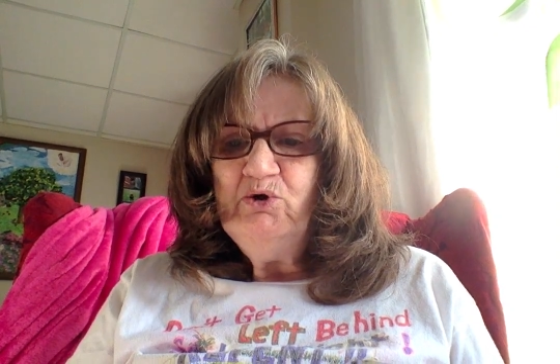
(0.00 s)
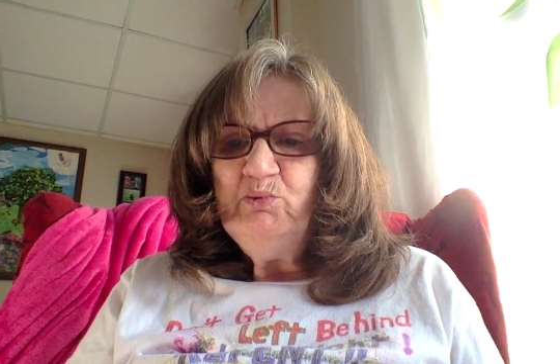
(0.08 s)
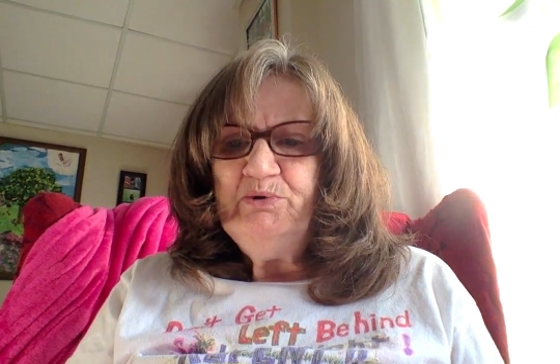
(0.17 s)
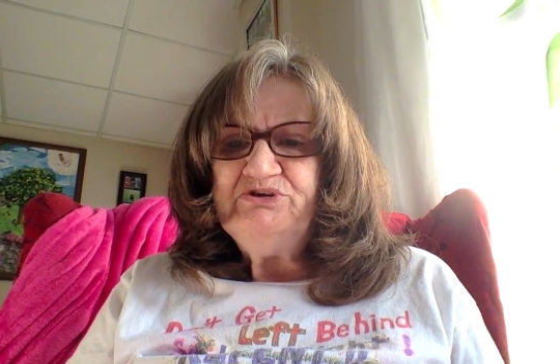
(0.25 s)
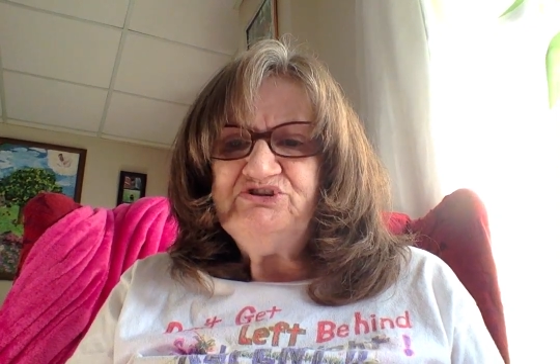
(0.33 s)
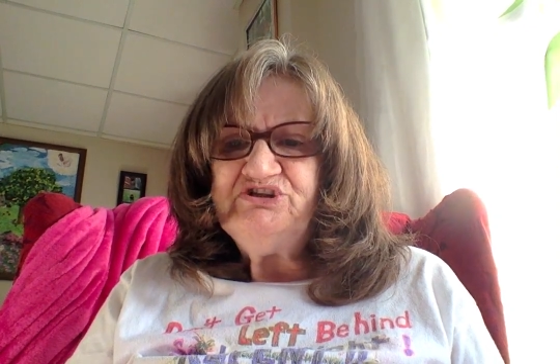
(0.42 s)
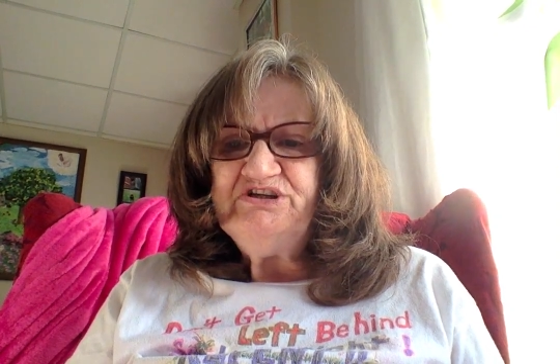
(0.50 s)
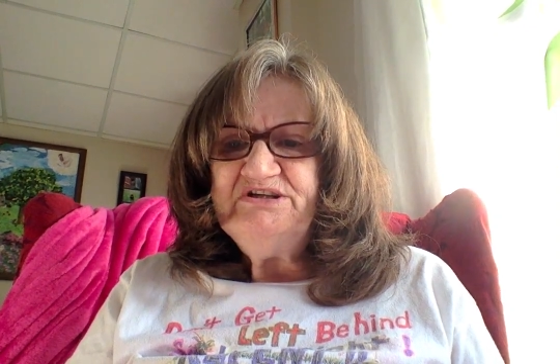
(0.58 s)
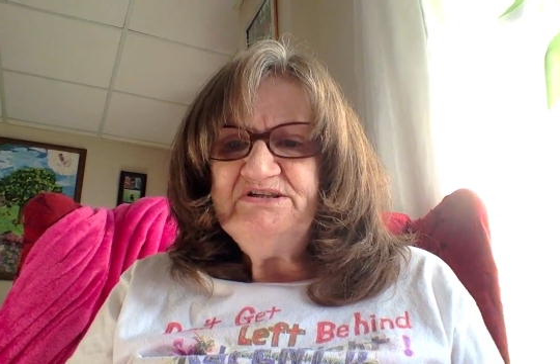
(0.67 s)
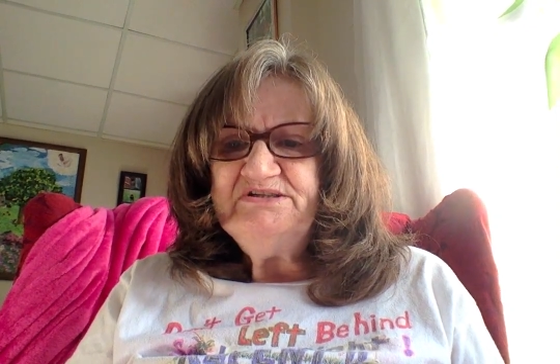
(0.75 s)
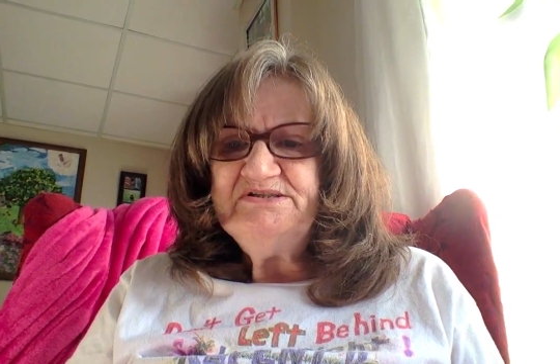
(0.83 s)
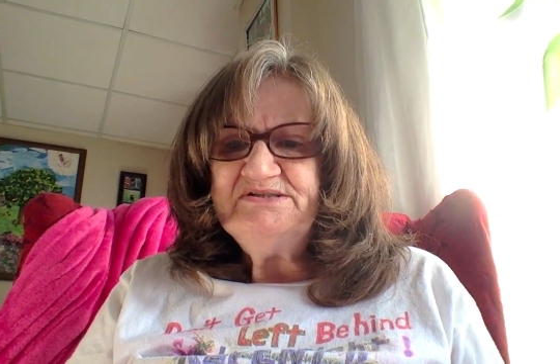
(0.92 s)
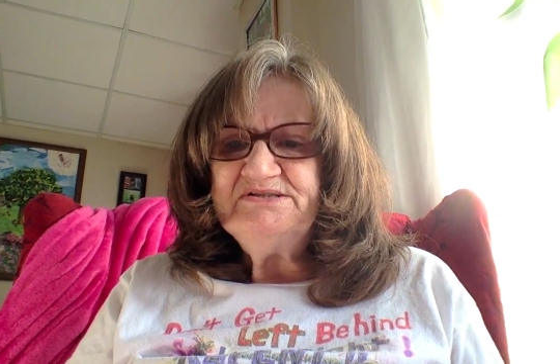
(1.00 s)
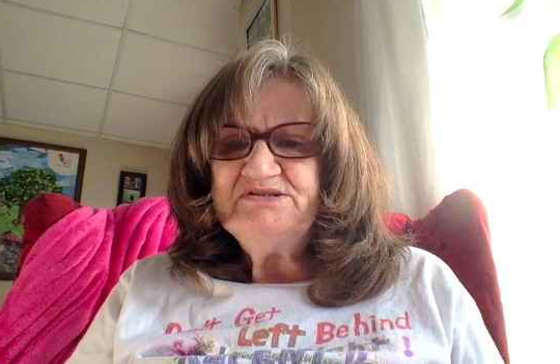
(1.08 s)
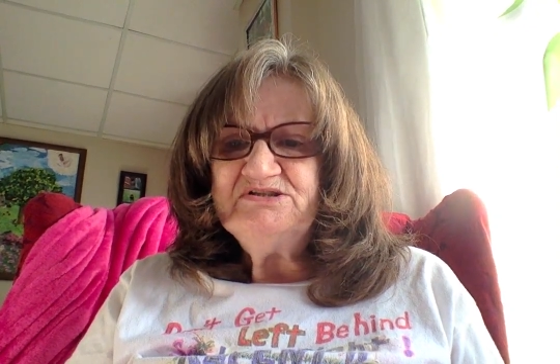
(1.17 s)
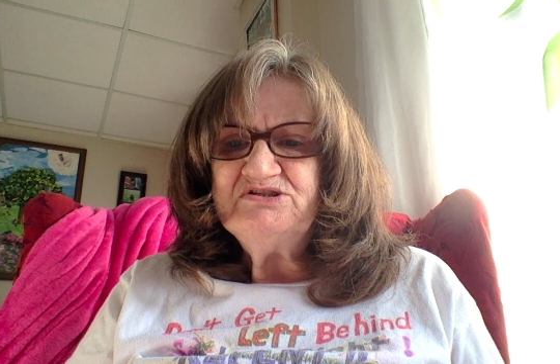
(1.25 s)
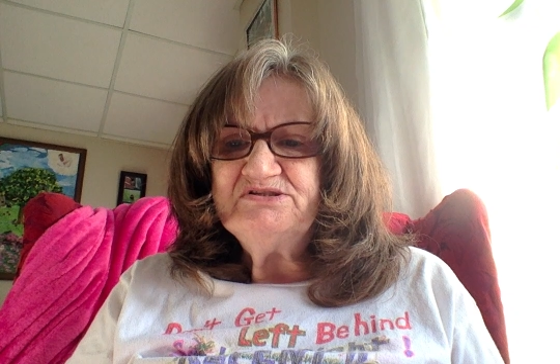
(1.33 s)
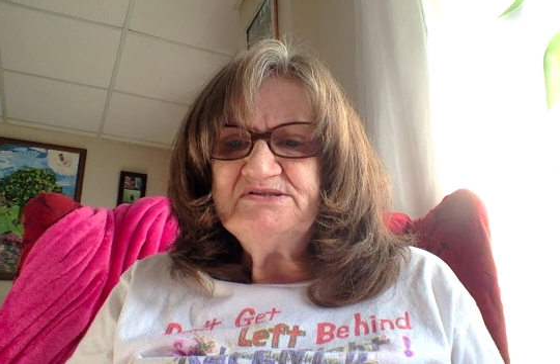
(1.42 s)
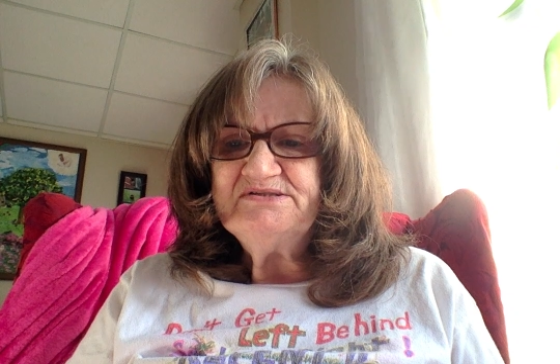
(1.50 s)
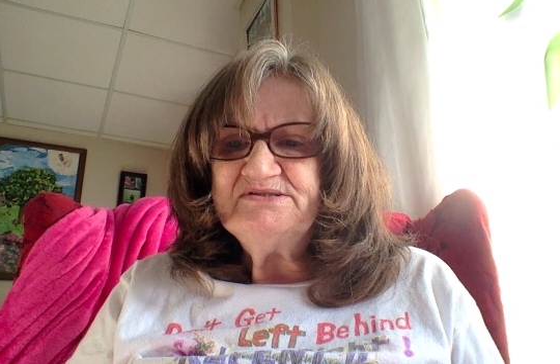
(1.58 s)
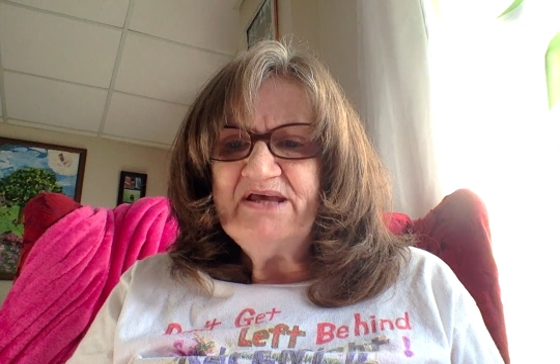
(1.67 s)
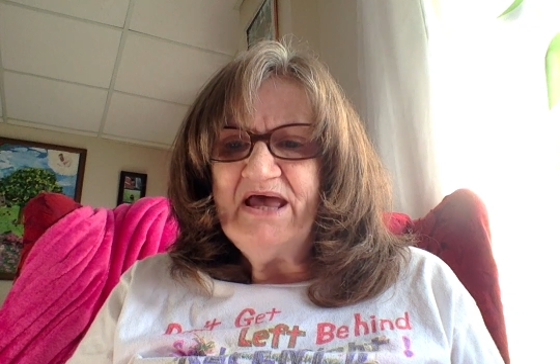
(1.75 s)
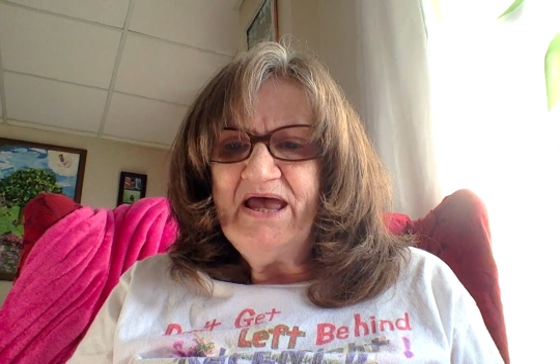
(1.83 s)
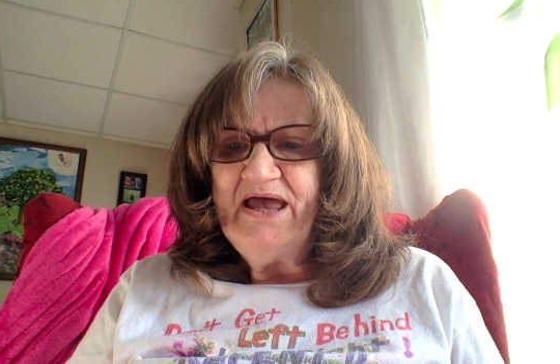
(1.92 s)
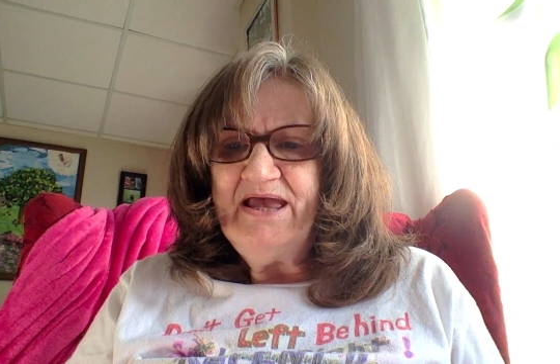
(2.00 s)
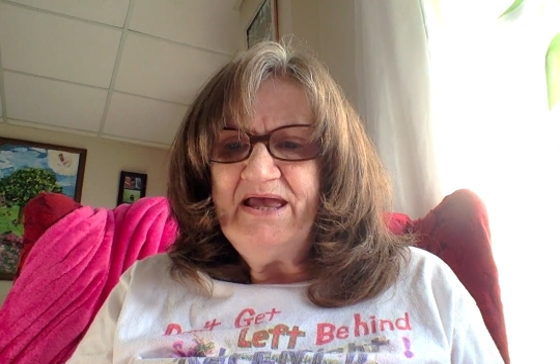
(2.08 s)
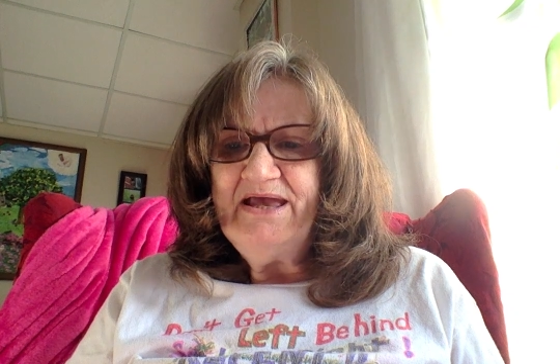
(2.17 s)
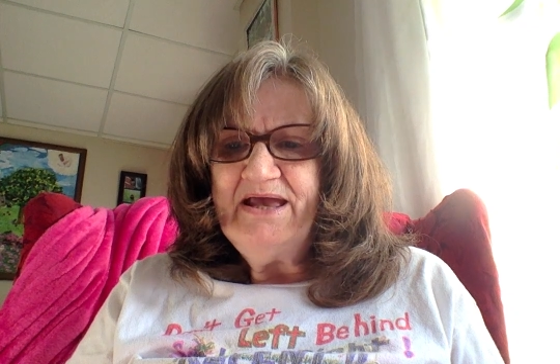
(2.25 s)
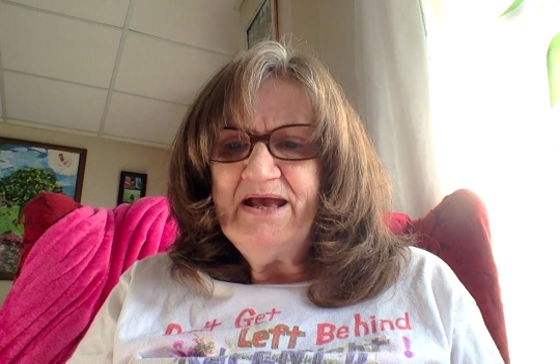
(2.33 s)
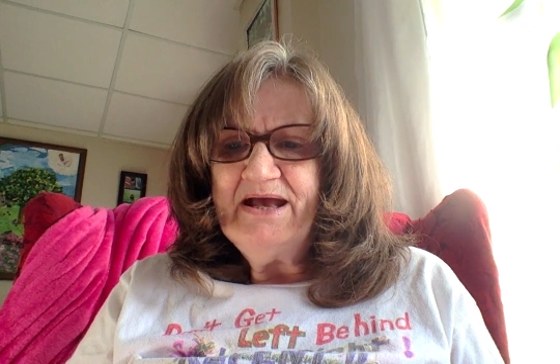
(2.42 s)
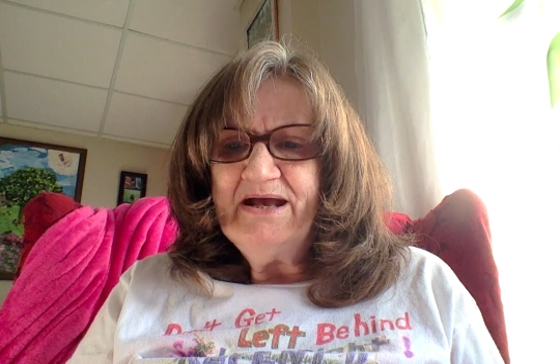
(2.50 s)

which is to say,